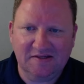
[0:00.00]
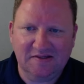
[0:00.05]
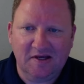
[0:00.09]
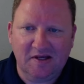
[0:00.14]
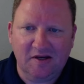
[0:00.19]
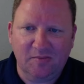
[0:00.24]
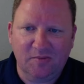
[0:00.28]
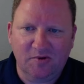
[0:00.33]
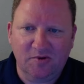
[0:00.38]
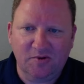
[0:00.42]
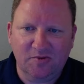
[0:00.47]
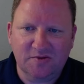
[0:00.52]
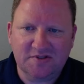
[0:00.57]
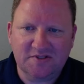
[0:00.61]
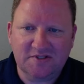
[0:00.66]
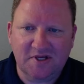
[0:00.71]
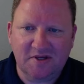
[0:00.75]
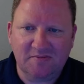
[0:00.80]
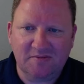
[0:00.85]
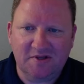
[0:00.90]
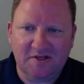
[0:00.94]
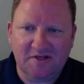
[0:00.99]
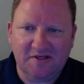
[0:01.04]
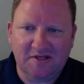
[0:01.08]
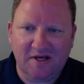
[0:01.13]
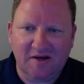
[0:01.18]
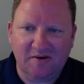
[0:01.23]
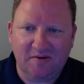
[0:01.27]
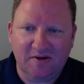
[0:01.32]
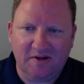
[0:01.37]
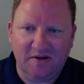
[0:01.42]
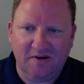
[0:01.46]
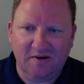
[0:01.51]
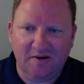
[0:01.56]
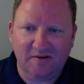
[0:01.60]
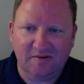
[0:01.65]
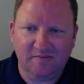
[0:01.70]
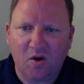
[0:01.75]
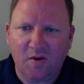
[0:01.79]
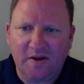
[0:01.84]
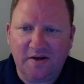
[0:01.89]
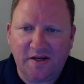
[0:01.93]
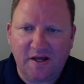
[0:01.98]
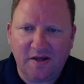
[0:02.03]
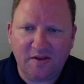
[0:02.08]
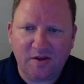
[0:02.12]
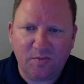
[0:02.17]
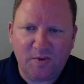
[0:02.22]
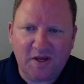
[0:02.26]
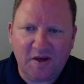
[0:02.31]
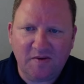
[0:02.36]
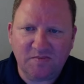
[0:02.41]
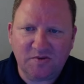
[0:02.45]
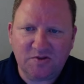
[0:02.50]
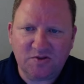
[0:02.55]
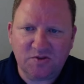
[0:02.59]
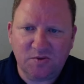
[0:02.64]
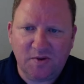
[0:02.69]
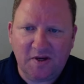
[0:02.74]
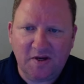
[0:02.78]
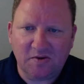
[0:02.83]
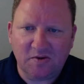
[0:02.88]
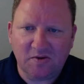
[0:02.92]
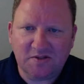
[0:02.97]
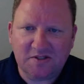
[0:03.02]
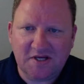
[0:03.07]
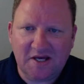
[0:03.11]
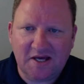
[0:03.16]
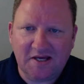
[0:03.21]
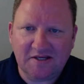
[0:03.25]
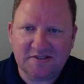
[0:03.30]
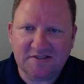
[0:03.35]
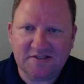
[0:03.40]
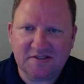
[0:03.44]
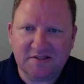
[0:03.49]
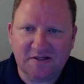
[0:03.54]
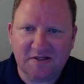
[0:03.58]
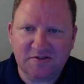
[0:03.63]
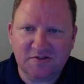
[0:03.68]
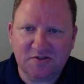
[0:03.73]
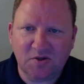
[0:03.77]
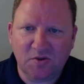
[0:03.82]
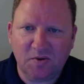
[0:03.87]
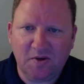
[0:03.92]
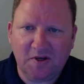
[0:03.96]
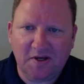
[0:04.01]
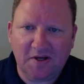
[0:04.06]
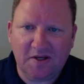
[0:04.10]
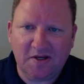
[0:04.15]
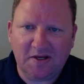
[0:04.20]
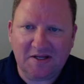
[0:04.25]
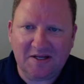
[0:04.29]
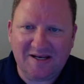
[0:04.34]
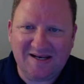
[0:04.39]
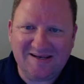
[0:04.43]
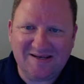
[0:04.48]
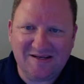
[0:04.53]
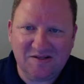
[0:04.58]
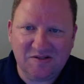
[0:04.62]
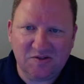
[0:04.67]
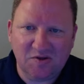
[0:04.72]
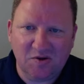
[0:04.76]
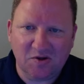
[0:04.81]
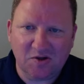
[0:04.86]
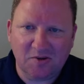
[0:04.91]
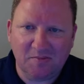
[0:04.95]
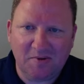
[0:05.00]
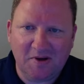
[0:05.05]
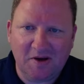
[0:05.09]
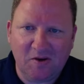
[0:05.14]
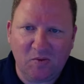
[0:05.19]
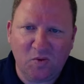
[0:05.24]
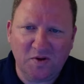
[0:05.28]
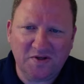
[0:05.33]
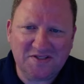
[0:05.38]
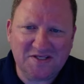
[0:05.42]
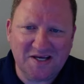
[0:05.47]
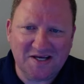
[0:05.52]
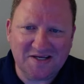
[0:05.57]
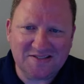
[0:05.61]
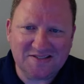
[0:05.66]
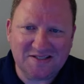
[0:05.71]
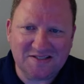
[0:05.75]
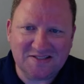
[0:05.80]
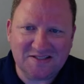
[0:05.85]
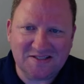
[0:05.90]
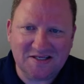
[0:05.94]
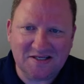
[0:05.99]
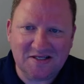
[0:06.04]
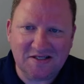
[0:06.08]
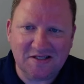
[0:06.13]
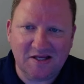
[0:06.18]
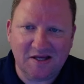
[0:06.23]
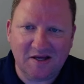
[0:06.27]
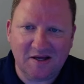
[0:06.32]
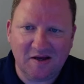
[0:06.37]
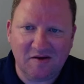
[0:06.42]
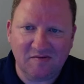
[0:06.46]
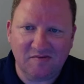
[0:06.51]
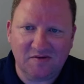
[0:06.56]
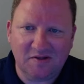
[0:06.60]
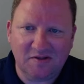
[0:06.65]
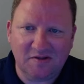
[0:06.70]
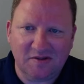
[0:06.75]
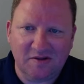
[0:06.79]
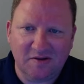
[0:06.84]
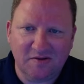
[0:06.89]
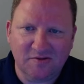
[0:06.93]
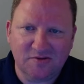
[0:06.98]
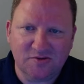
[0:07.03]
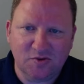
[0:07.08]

And I'm going to do the same thing down here. All right, now that we have the 2 anchor tags, let's go ahead and talk about what text does it need to have in there.